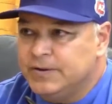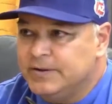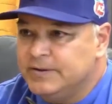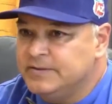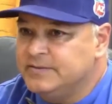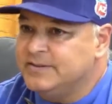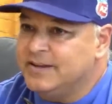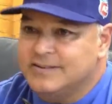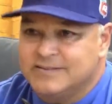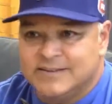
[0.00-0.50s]

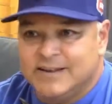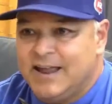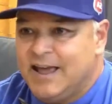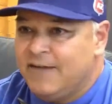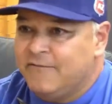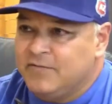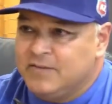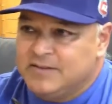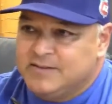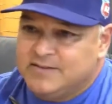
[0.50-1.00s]
doesn't
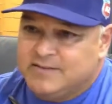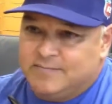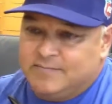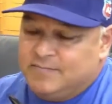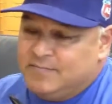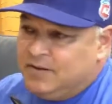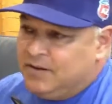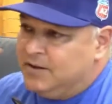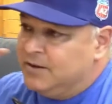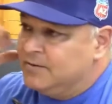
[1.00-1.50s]
have this,
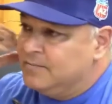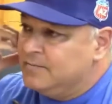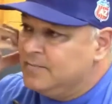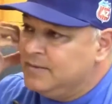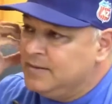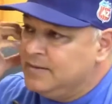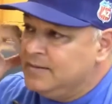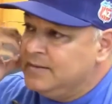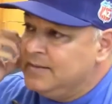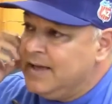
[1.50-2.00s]

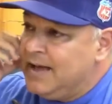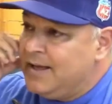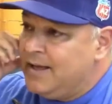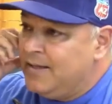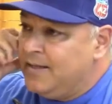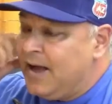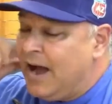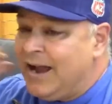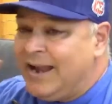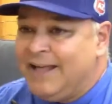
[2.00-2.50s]

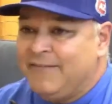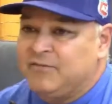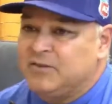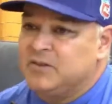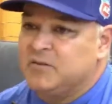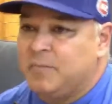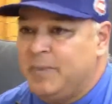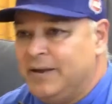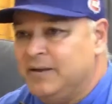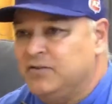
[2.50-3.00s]
that I'd have to
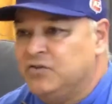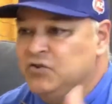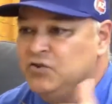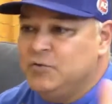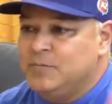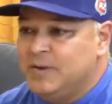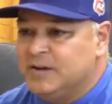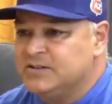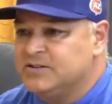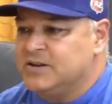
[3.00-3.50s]
spend
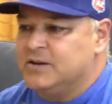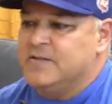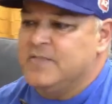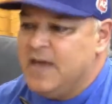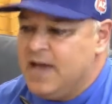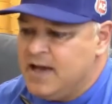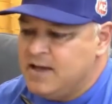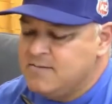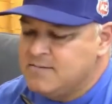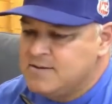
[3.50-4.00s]
too much on
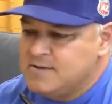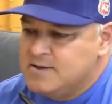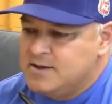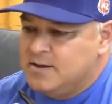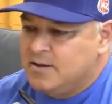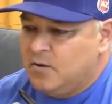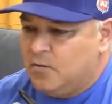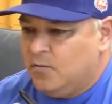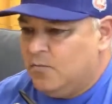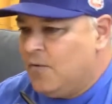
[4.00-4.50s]
that.
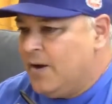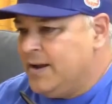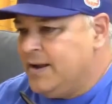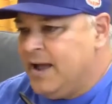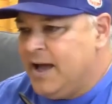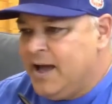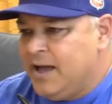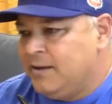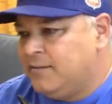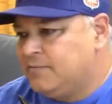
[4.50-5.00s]
Why
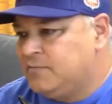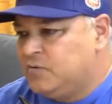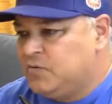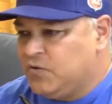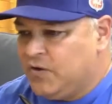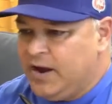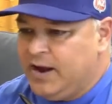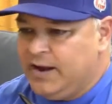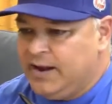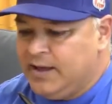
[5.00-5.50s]
not
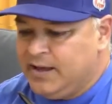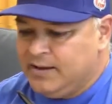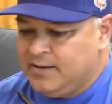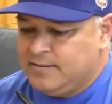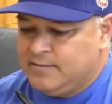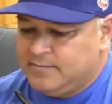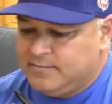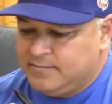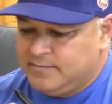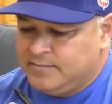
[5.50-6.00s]
trade it,
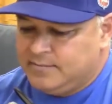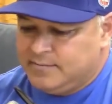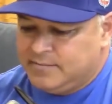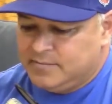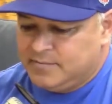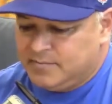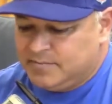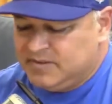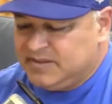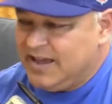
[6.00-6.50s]

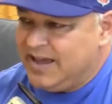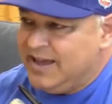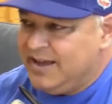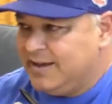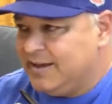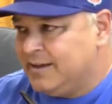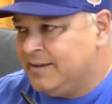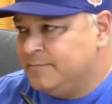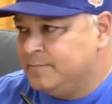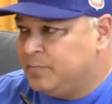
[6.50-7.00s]

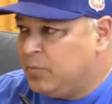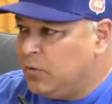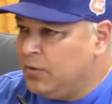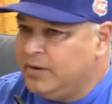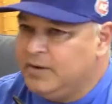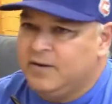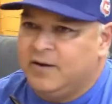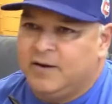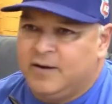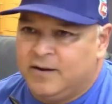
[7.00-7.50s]
take a
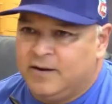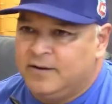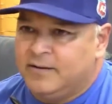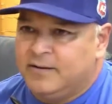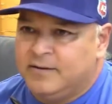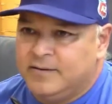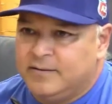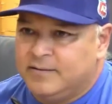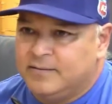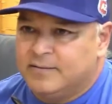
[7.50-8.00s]
point
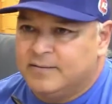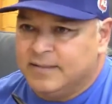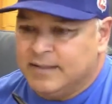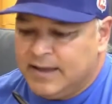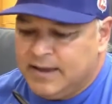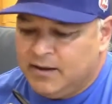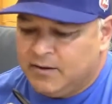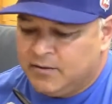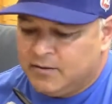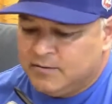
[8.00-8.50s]
guard
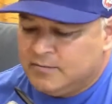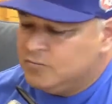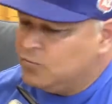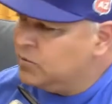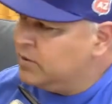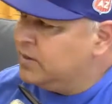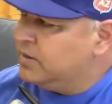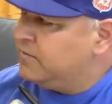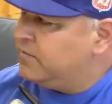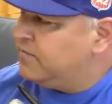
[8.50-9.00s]
later,
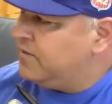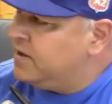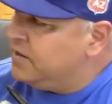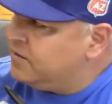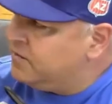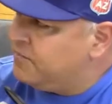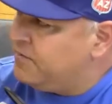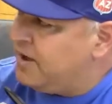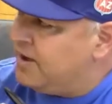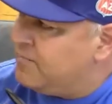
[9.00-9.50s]
one of the
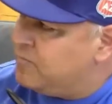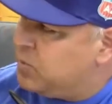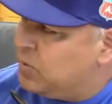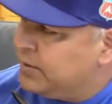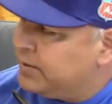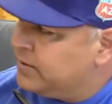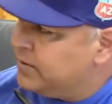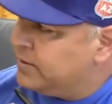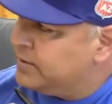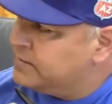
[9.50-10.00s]
other 5
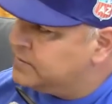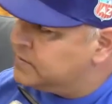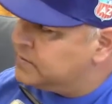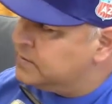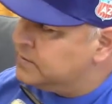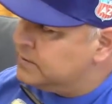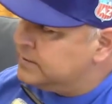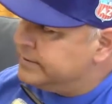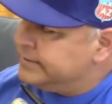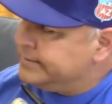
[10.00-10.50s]
point guards
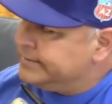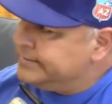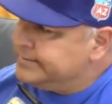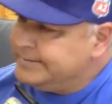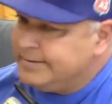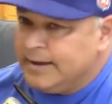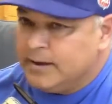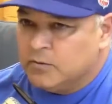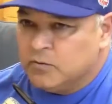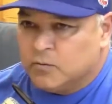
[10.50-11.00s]

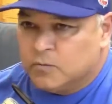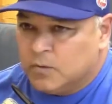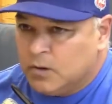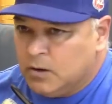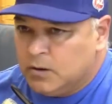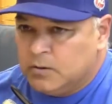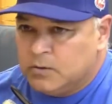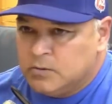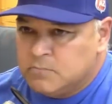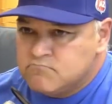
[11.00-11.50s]
down the
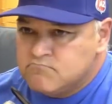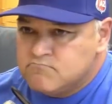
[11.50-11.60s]
road